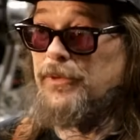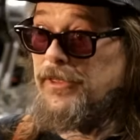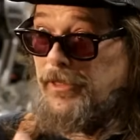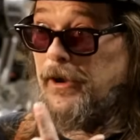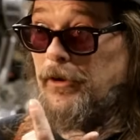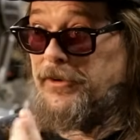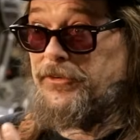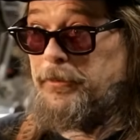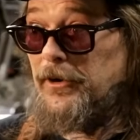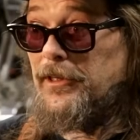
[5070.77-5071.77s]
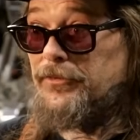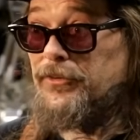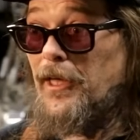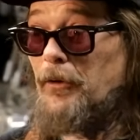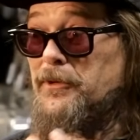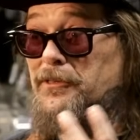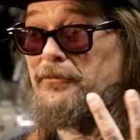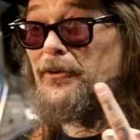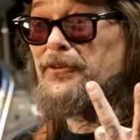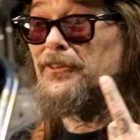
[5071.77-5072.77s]
be there, experience it. That would be
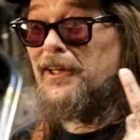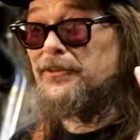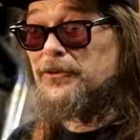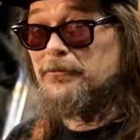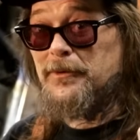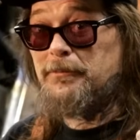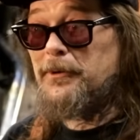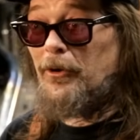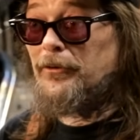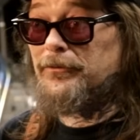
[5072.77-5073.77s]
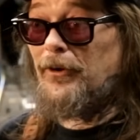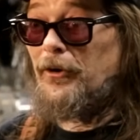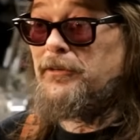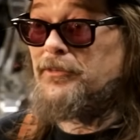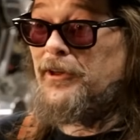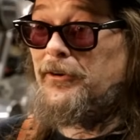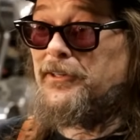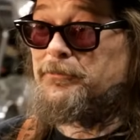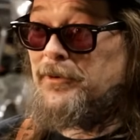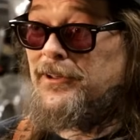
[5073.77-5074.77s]
the first nice two. People aren't even there and
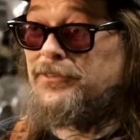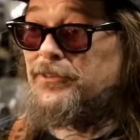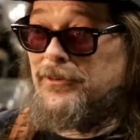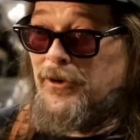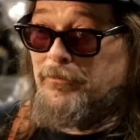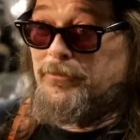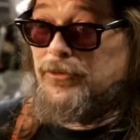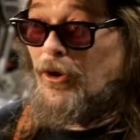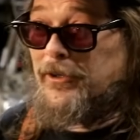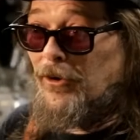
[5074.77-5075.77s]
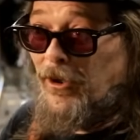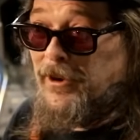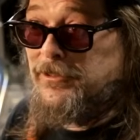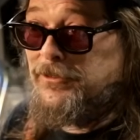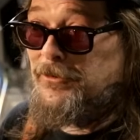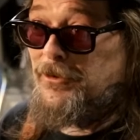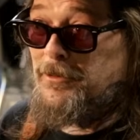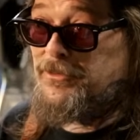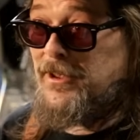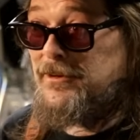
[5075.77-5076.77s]
experience it and they're talking on it. You know what
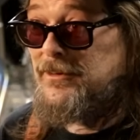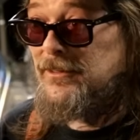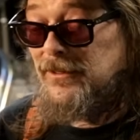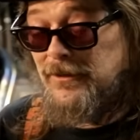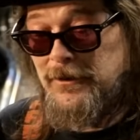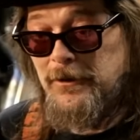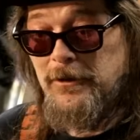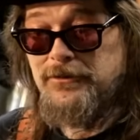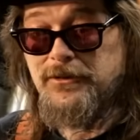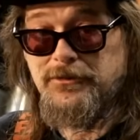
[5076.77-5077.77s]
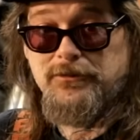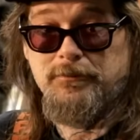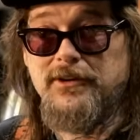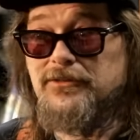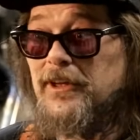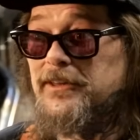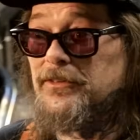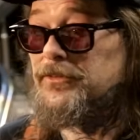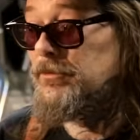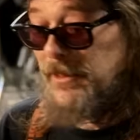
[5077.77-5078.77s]
I'm saying? Just because
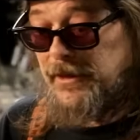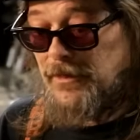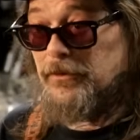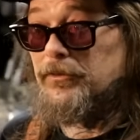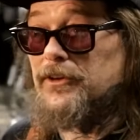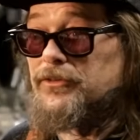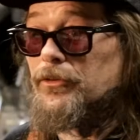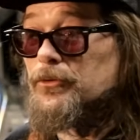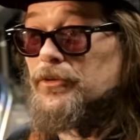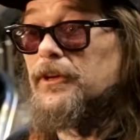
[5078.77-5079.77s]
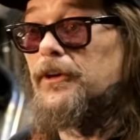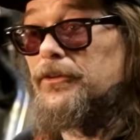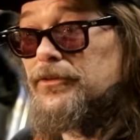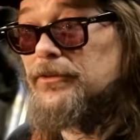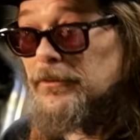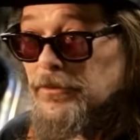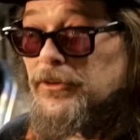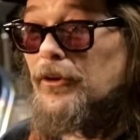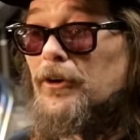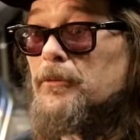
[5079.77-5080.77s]
they got the vision through this, and
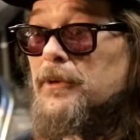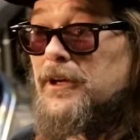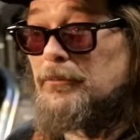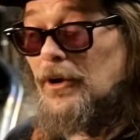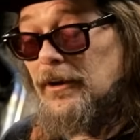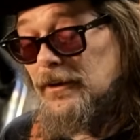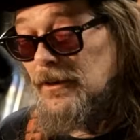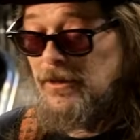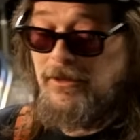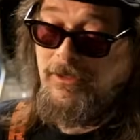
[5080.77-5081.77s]
you know what I mean? But